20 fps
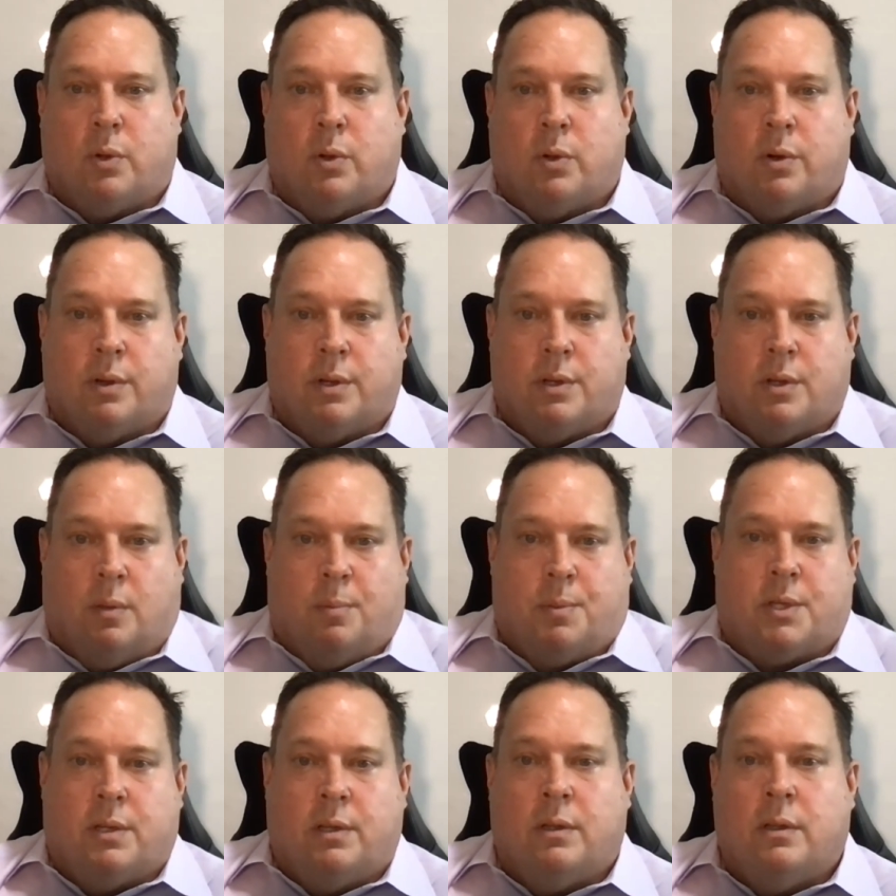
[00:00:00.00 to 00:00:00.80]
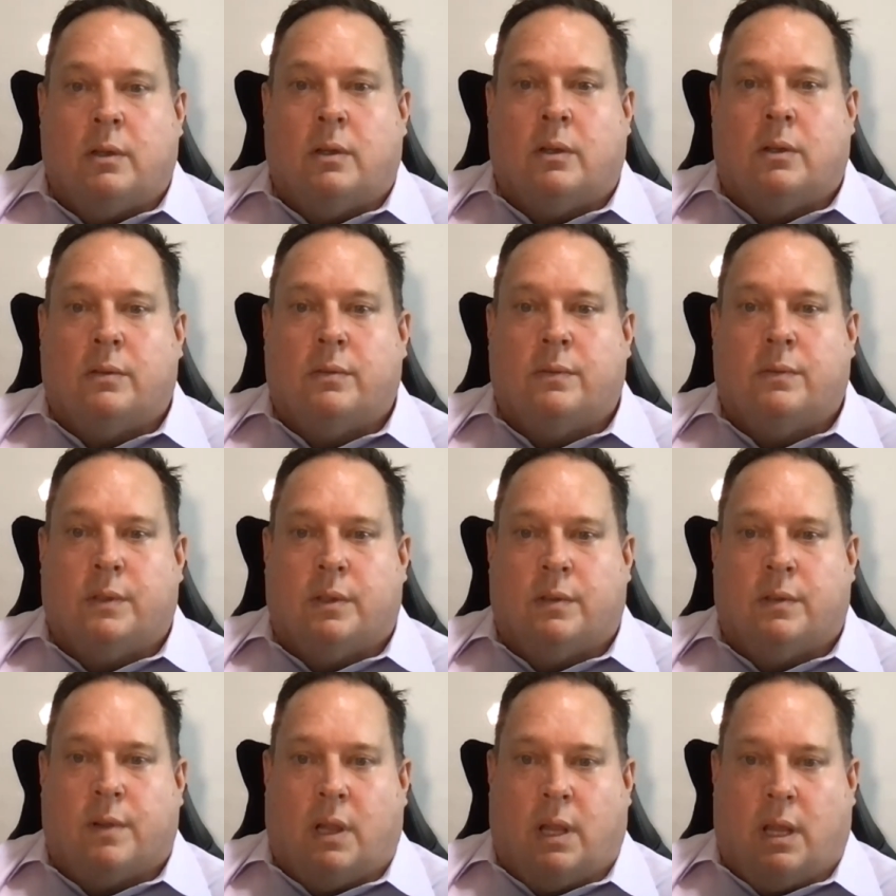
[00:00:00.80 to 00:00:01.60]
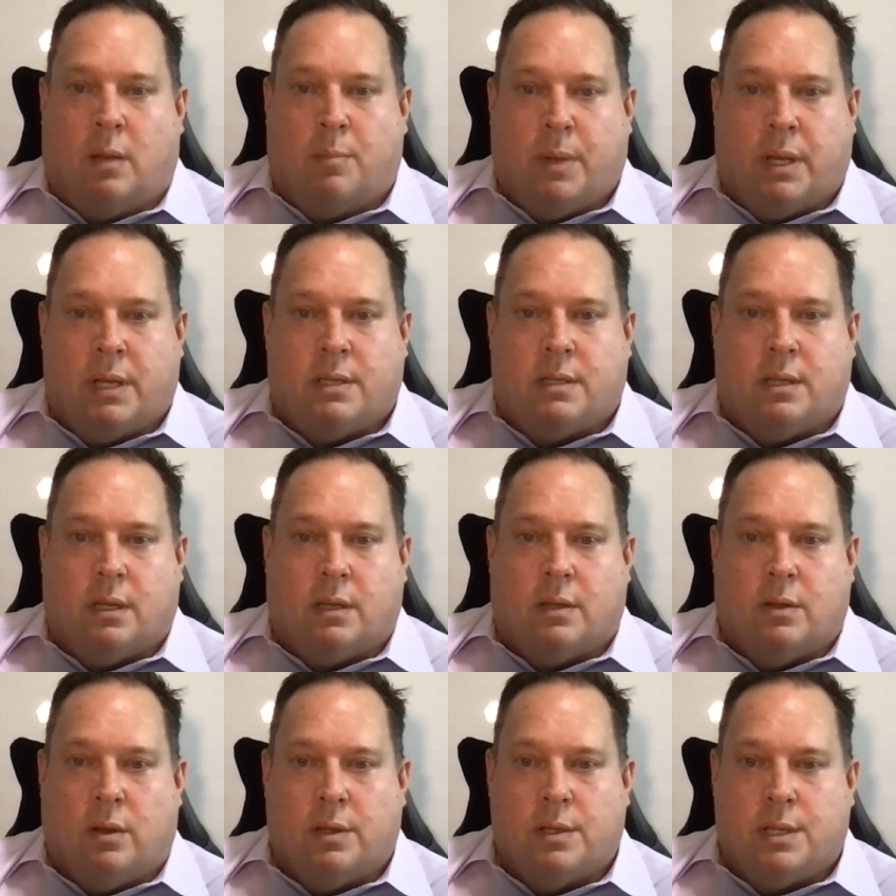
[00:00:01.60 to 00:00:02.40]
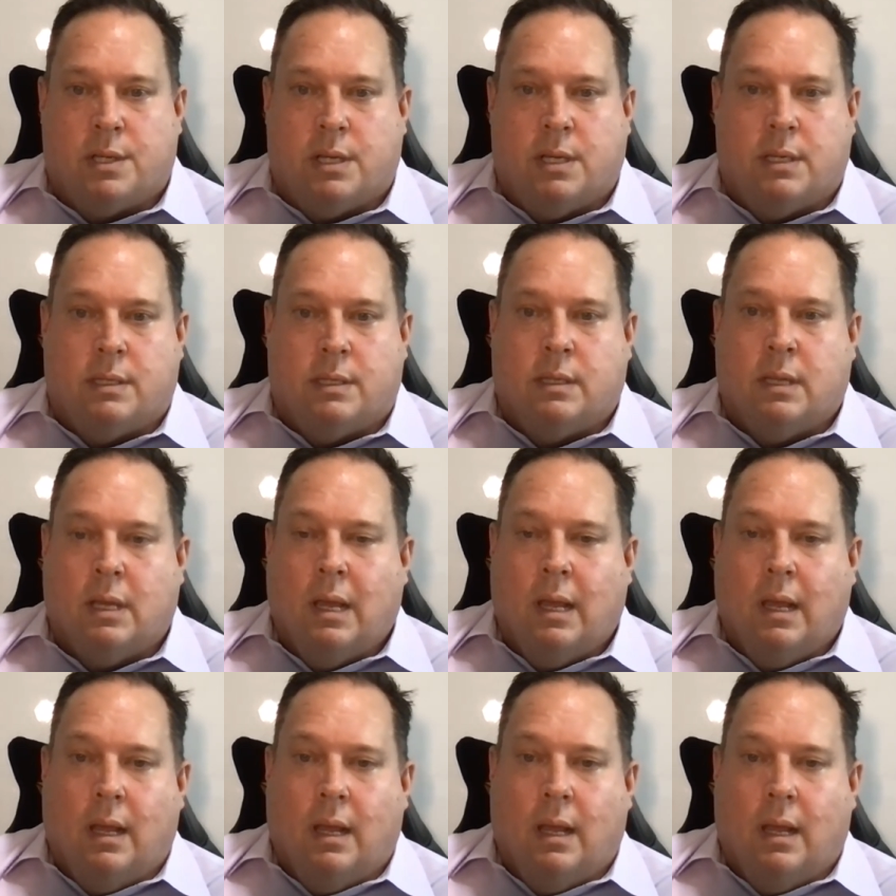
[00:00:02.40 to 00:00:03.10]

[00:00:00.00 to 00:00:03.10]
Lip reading: broader adoption of cloud-based technologies.